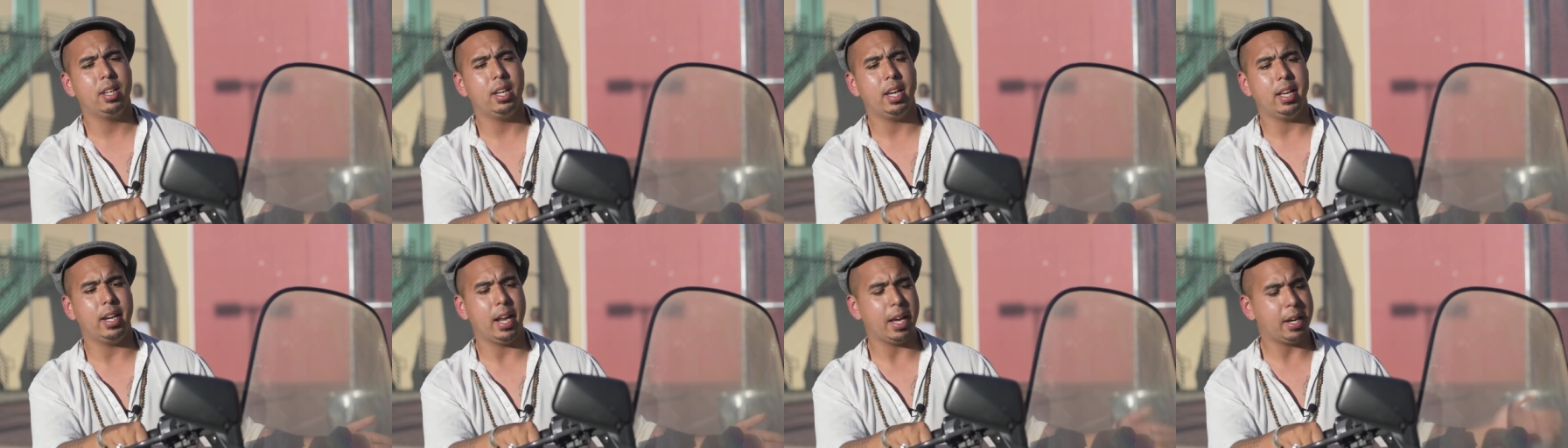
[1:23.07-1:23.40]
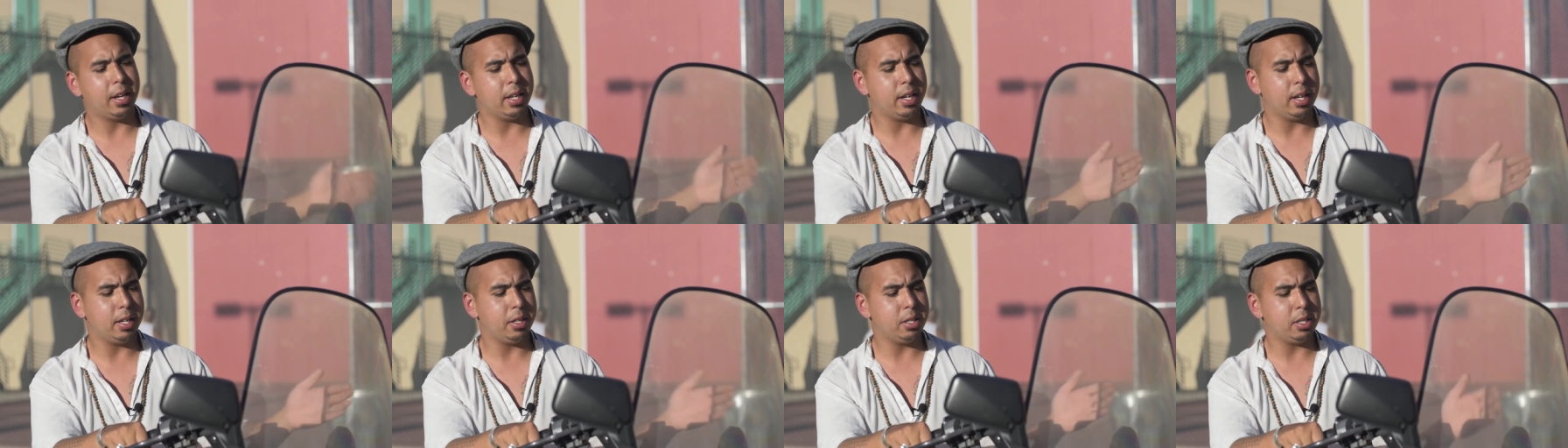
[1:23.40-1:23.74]
And I
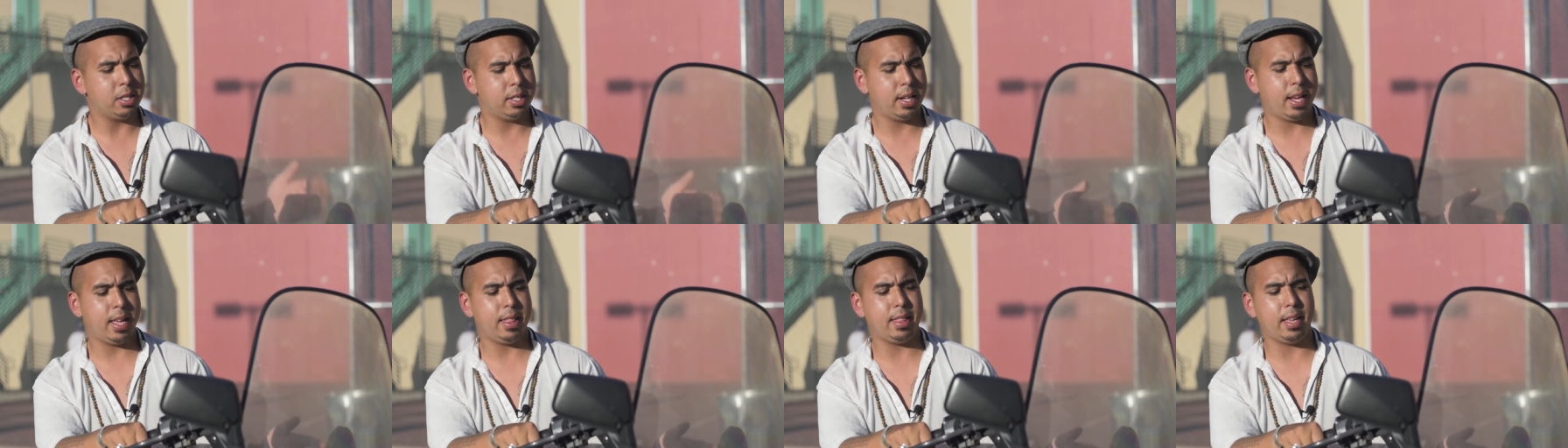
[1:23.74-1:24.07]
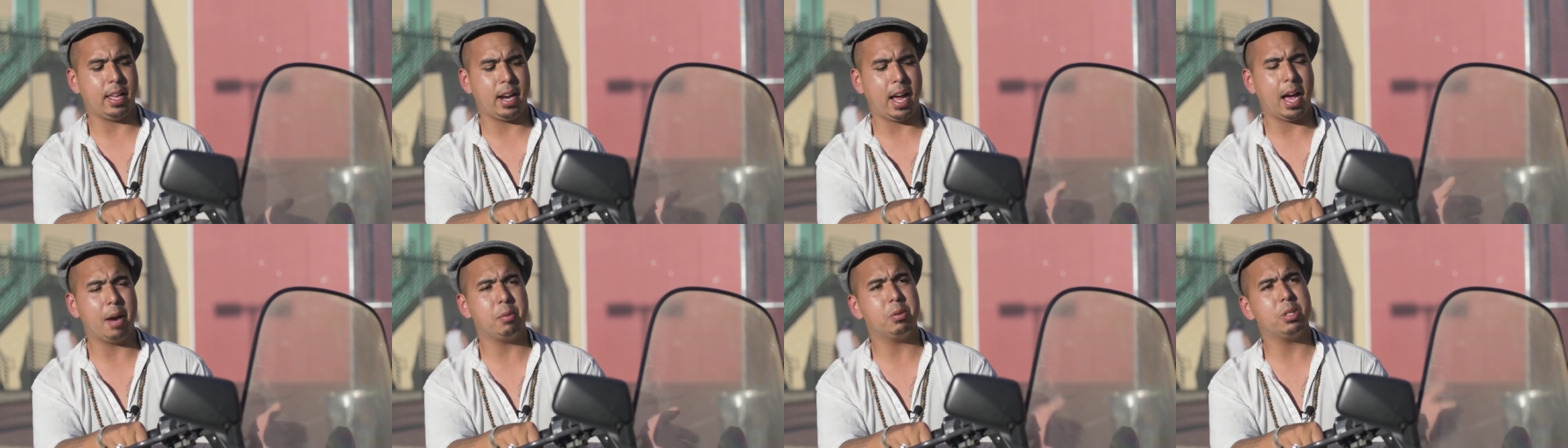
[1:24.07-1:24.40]
could understand
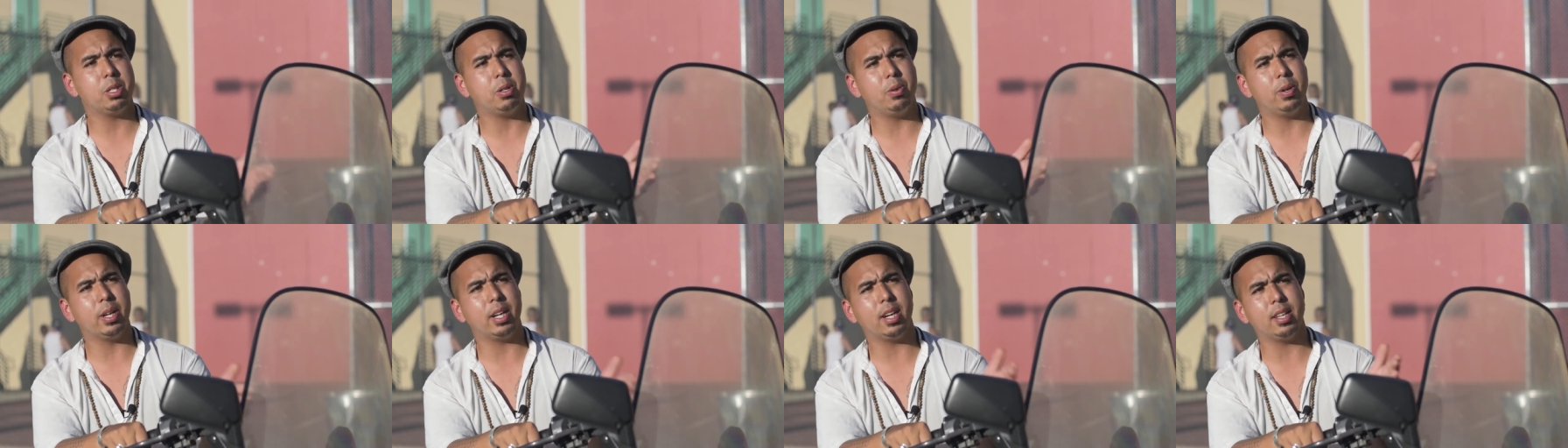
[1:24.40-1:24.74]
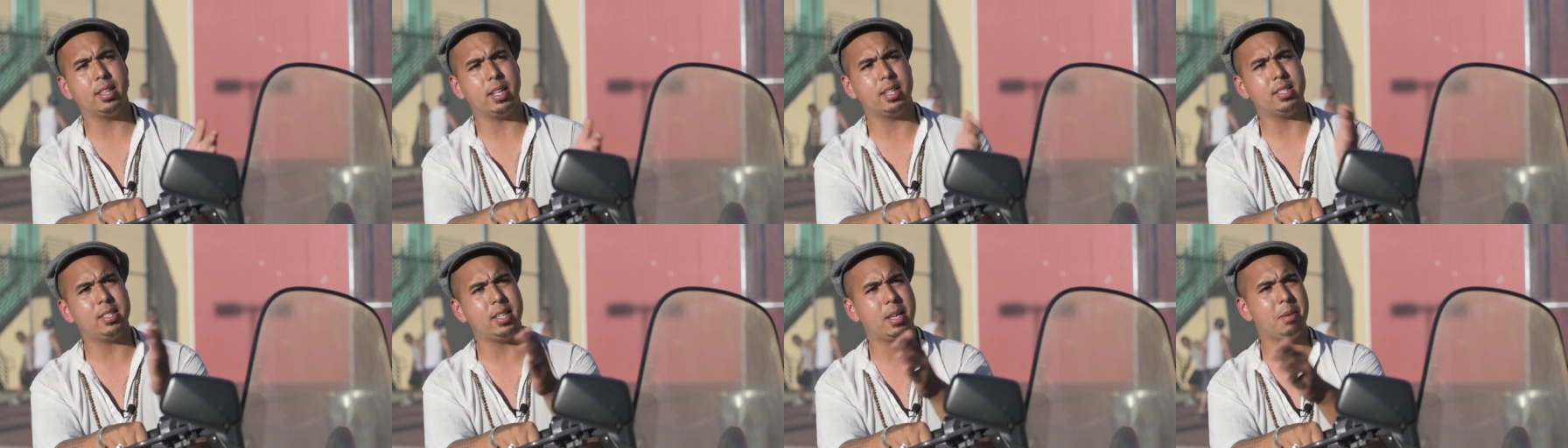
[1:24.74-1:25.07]
that I was going
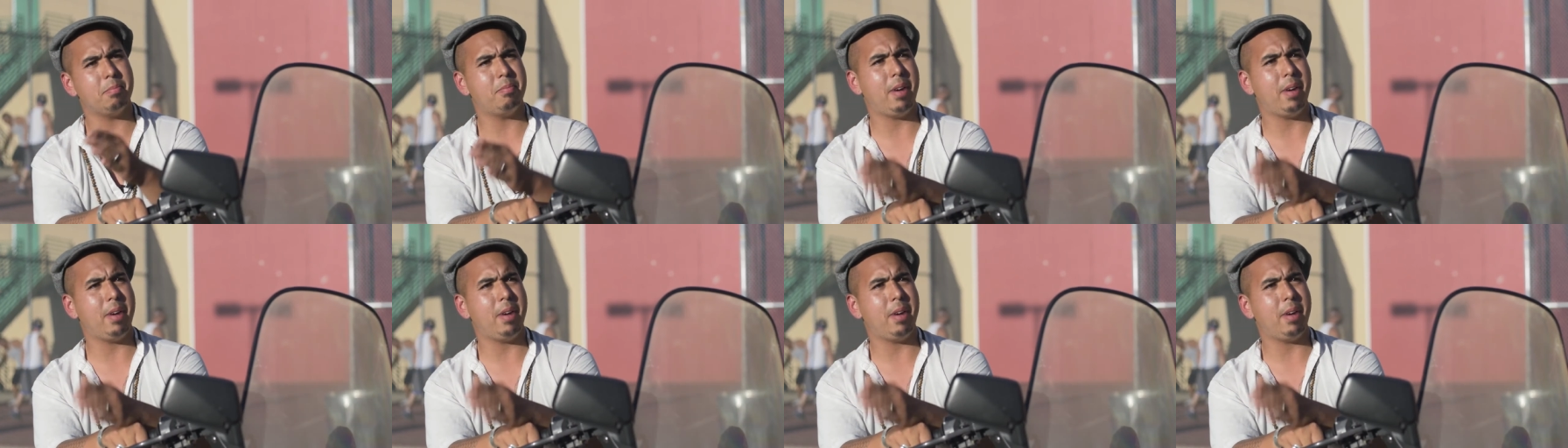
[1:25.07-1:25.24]
on that same